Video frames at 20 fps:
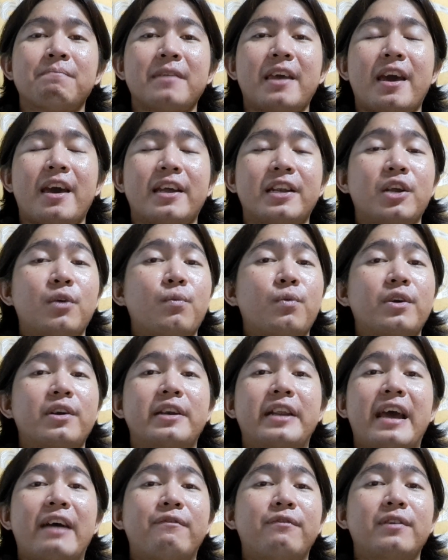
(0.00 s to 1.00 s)
and it would
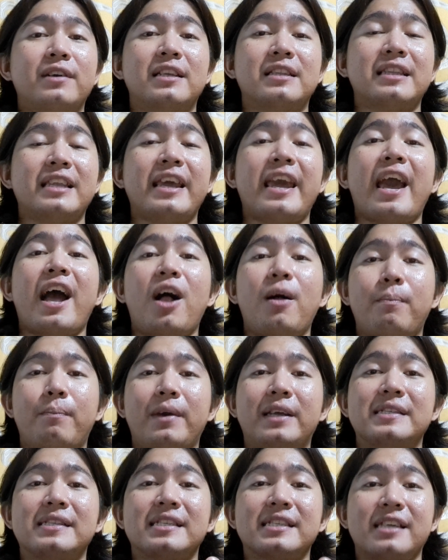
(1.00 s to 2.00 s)
definitely
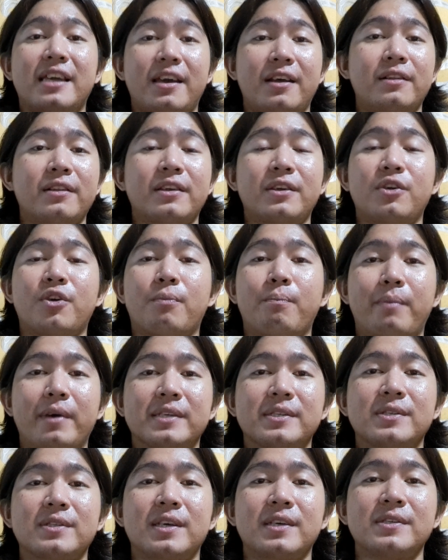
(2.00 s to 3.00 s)
help in scaling your
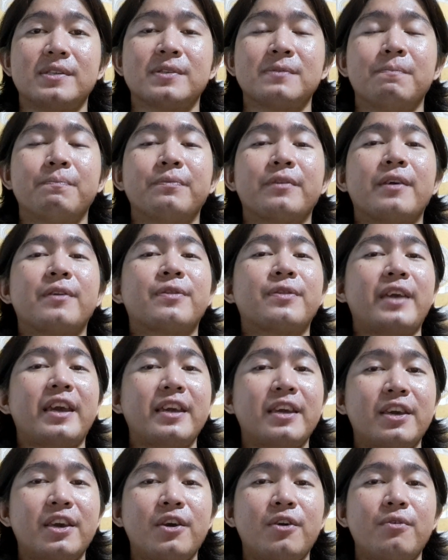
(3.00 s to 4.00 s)
business.
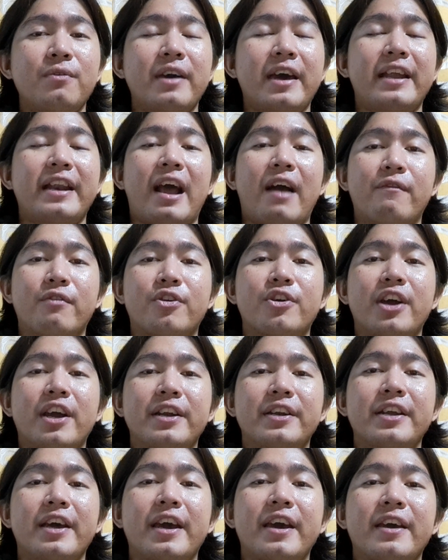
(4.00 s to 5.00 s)
Thank you, and have a
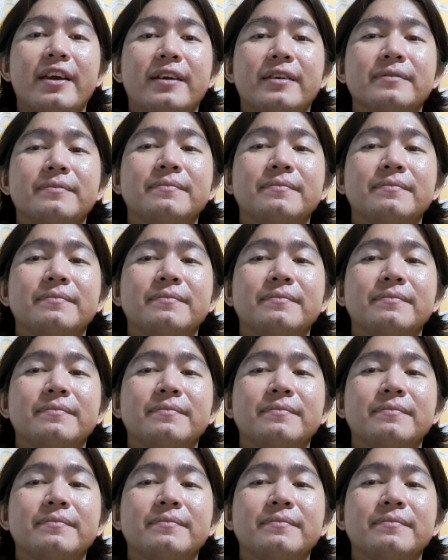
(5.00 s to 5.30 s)
great day.